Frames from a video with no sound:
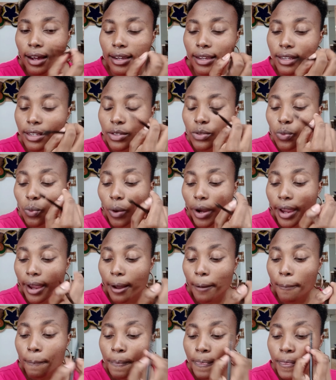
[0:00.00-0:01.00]
is
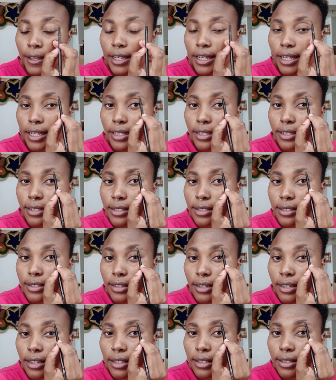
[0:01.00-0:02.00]
where
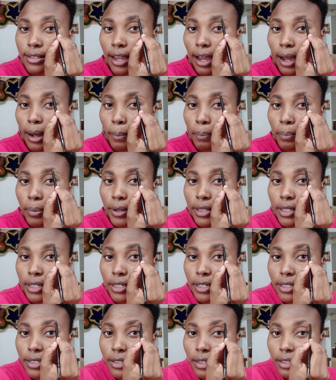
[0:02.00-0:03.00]
it's up and
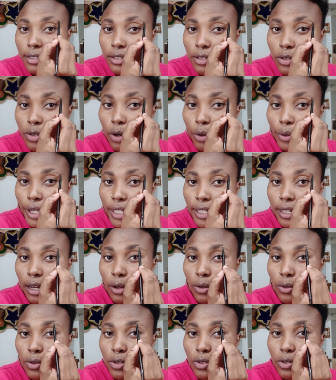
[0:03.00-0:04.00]
then it starts going
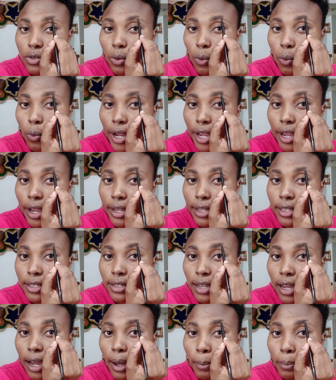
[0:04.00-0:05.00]
down. So where it's
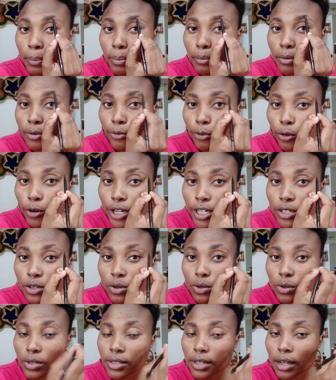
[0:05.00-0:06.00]
up before it
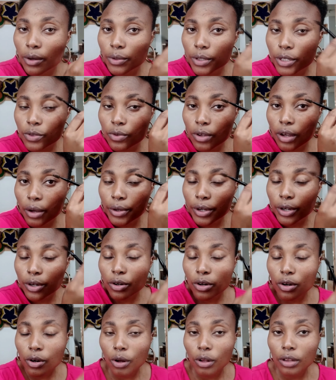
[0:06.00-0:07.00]
goes down is where we
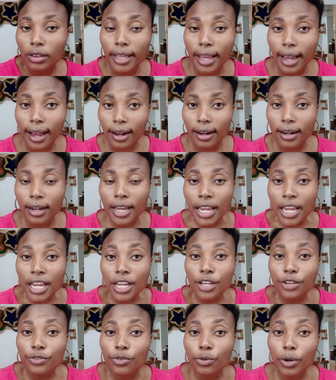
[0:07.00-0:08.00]
call the arc.
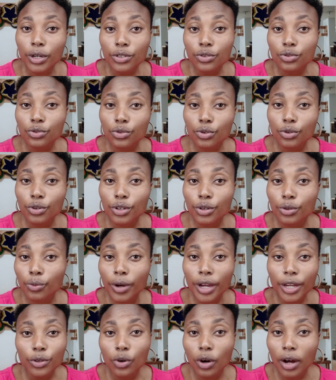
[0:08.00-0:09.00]
If you want to know
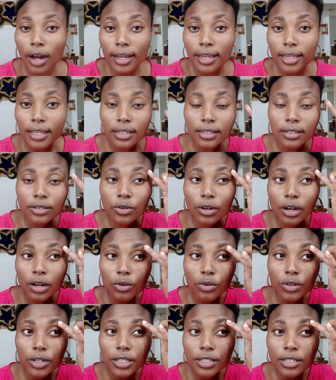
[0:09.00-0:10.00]
where your arc is, you can
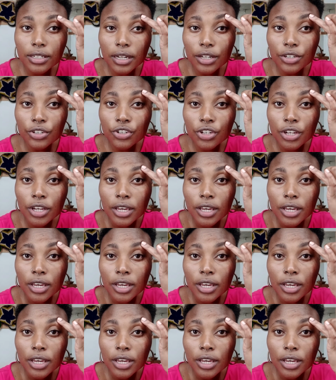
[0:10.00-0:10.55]
always touch,